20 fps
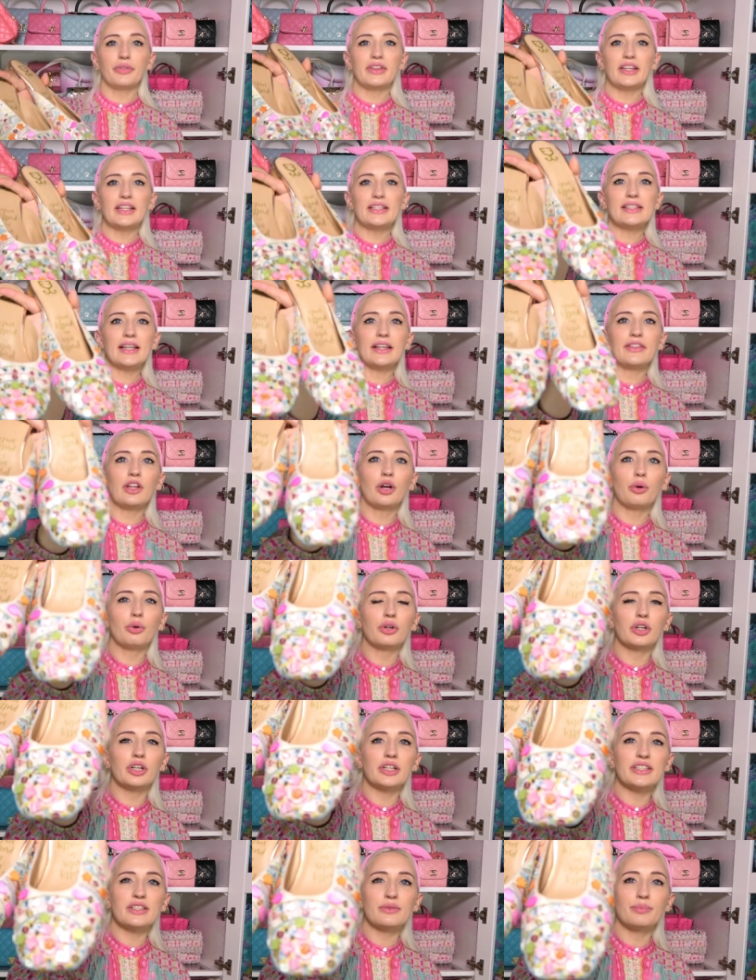These I thought
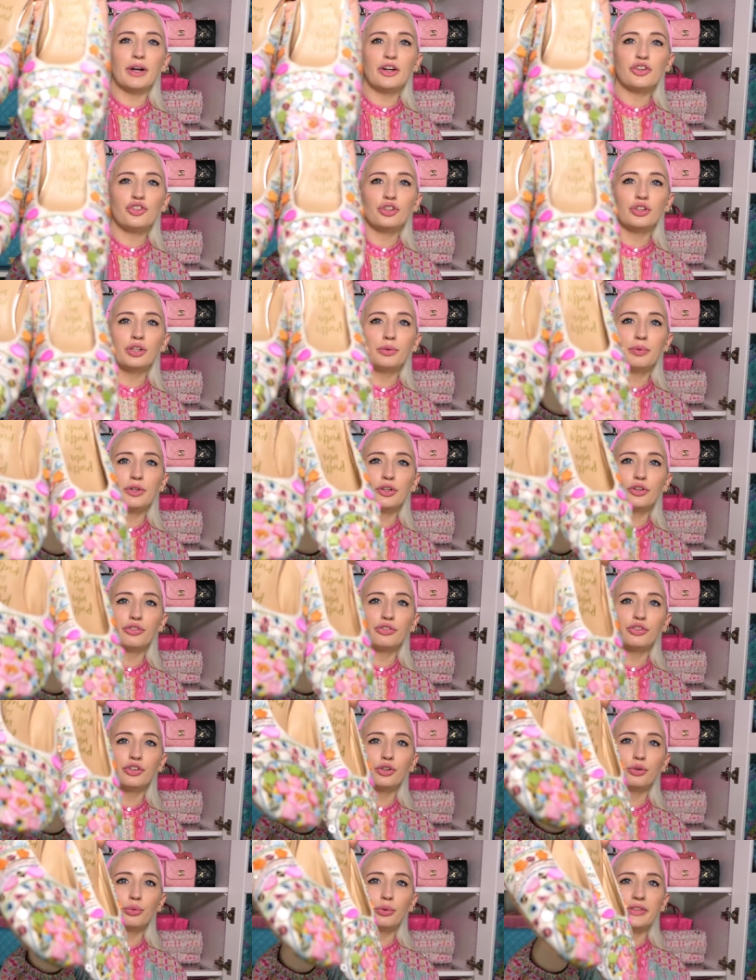were especially
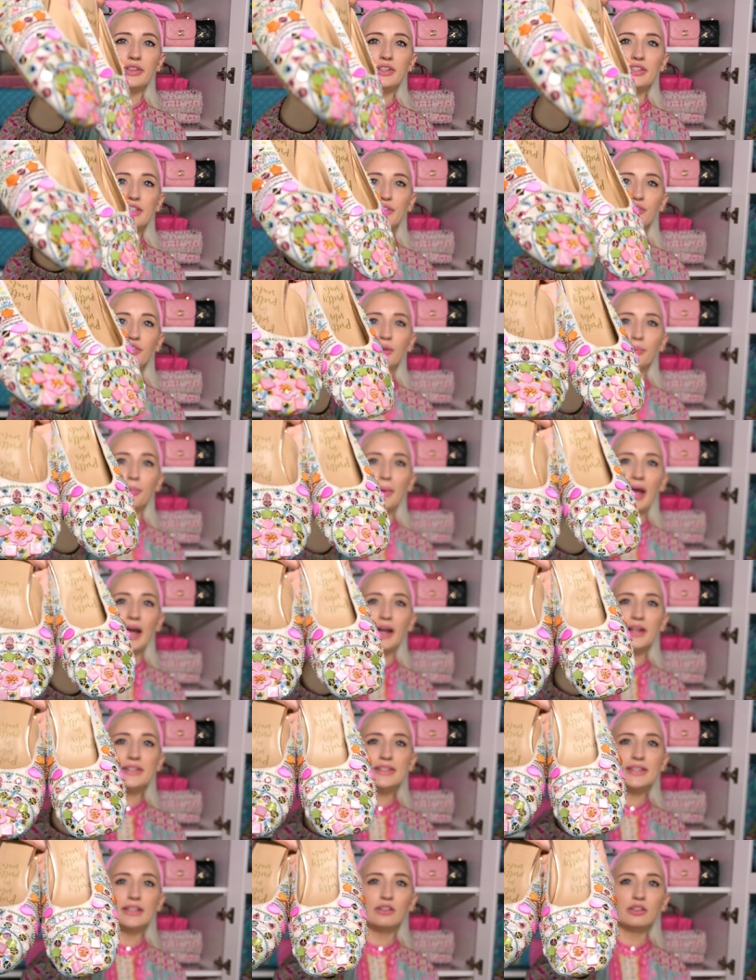beautiful with the different
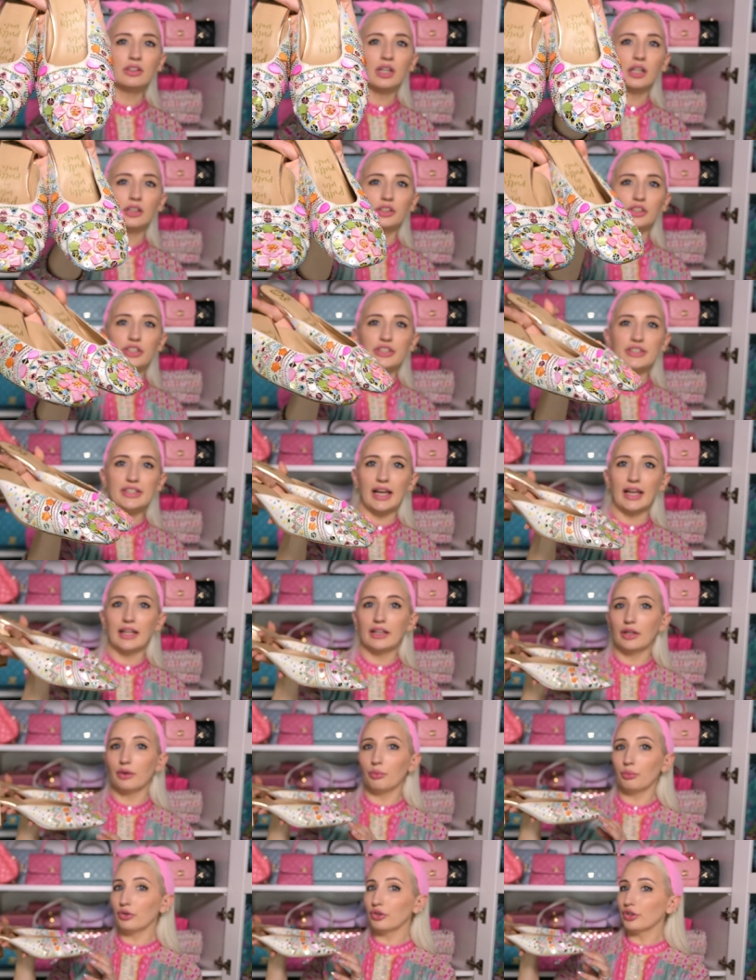pastel colors
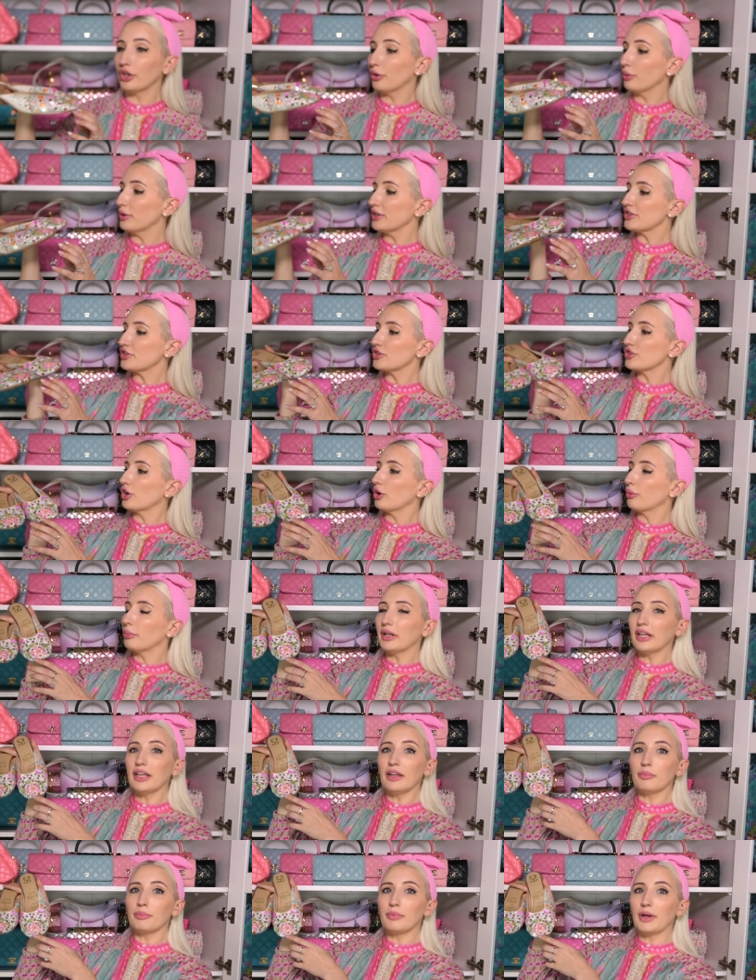and will go with so
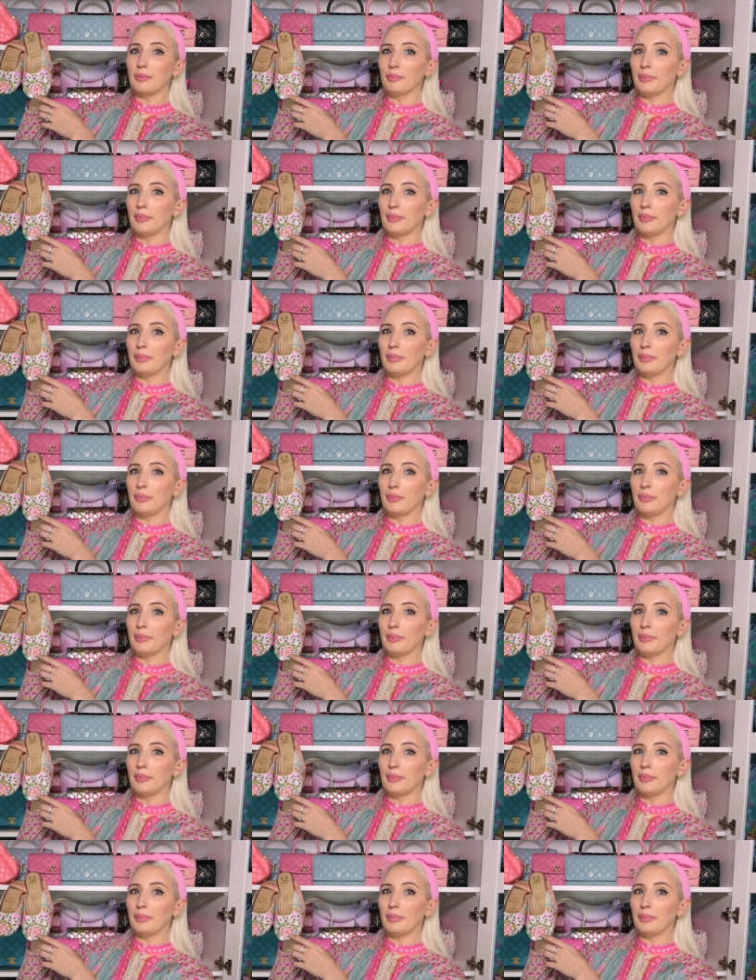many of my